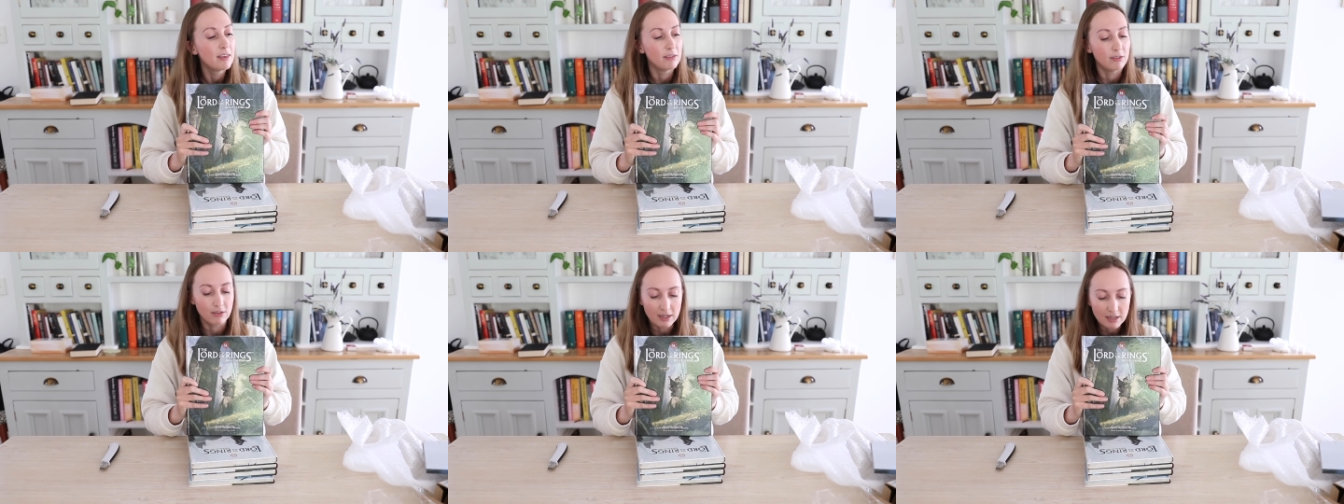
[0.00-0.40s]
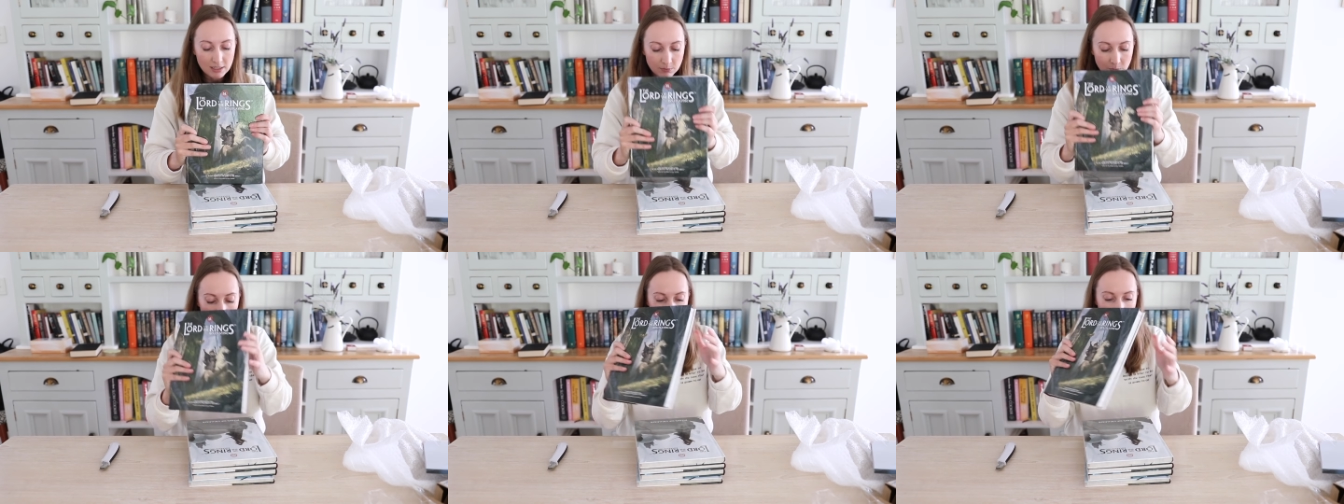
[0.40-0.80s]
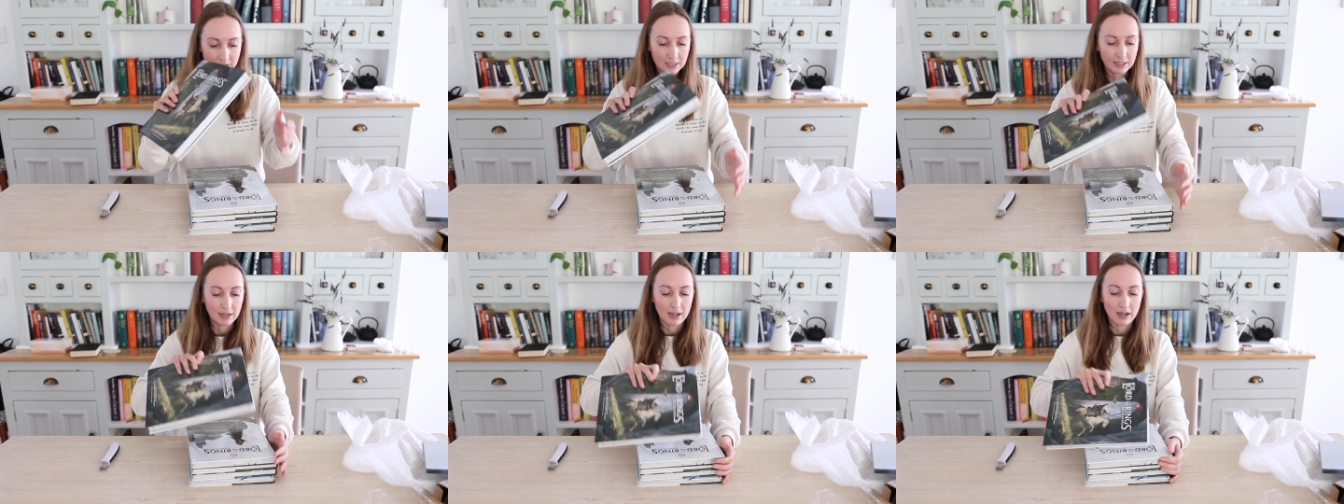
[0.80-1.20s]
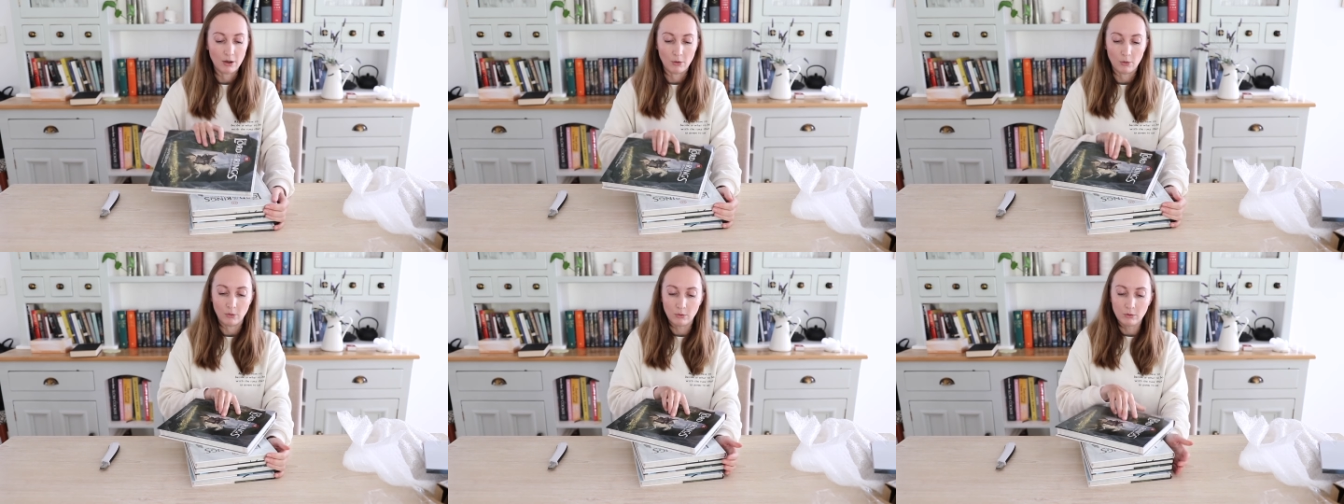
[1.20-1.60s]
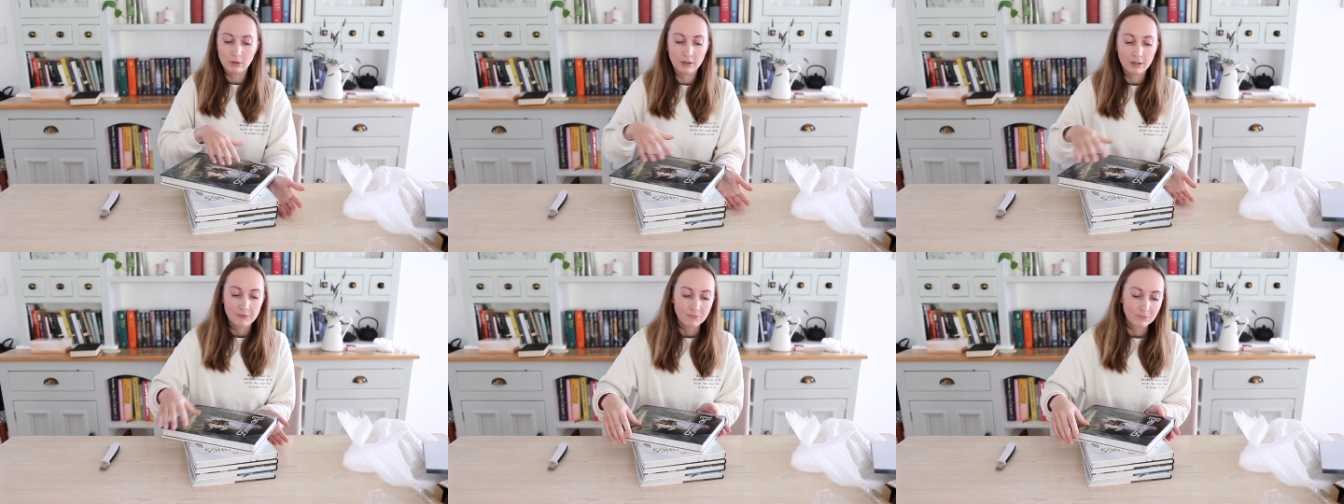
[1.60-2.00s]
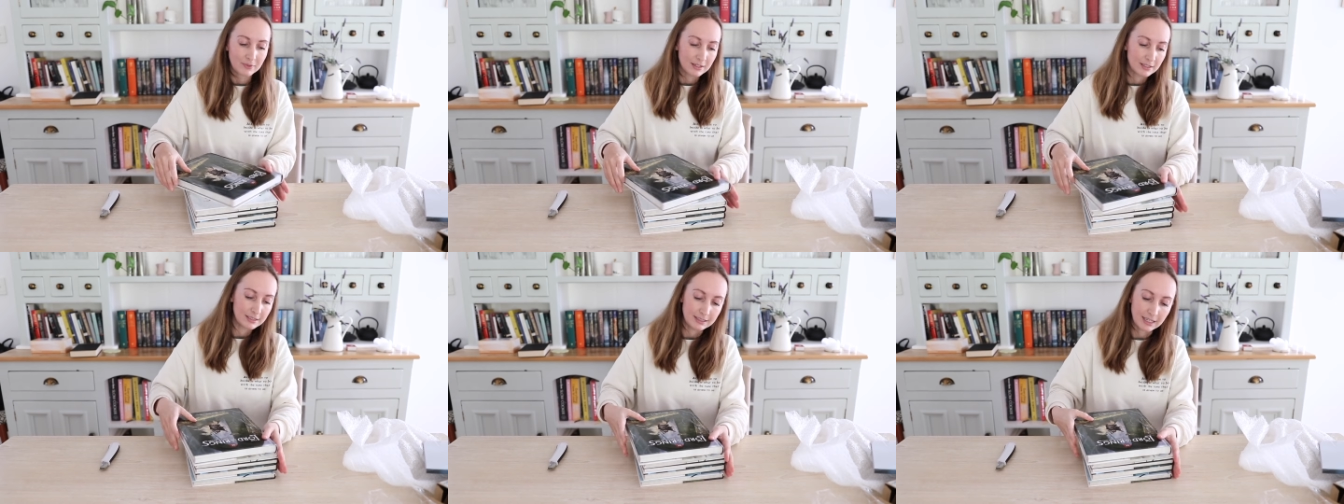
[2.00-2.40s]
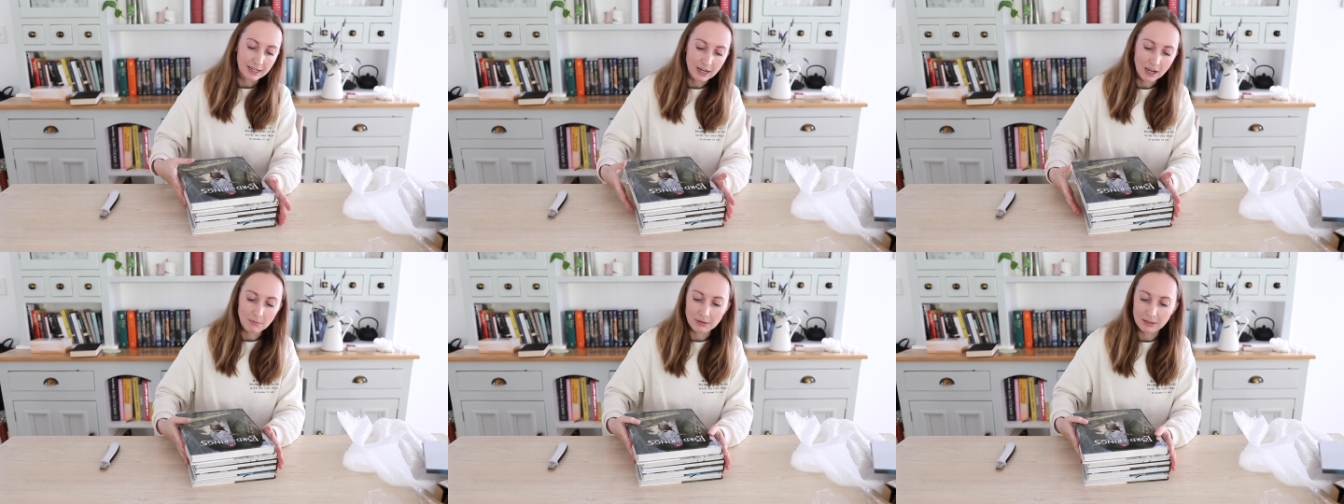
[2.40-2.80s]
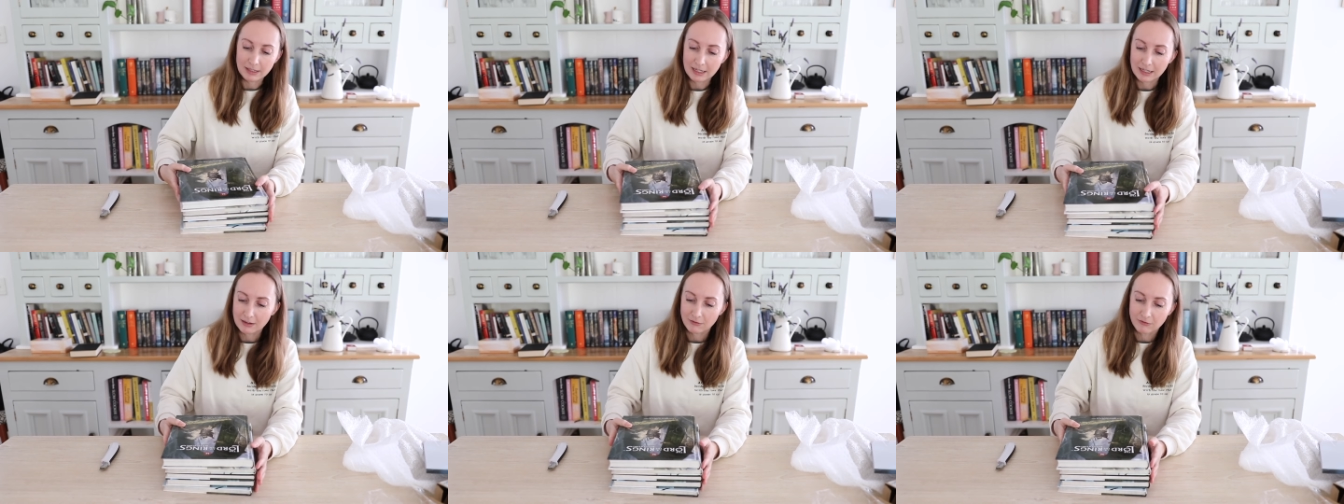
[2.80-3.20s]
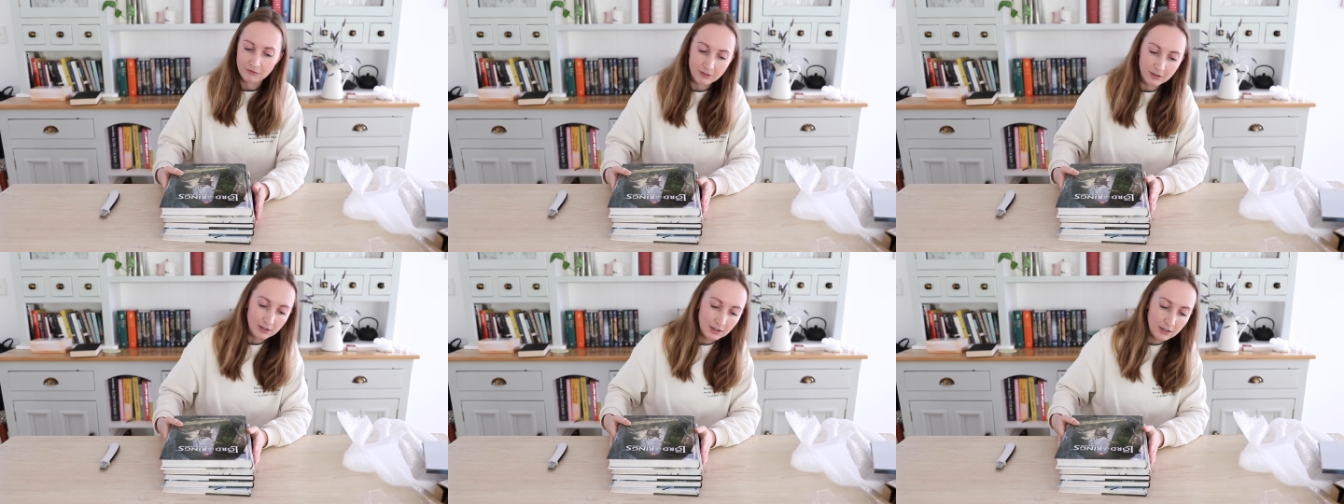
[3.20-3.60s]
These books here are all set, I believe,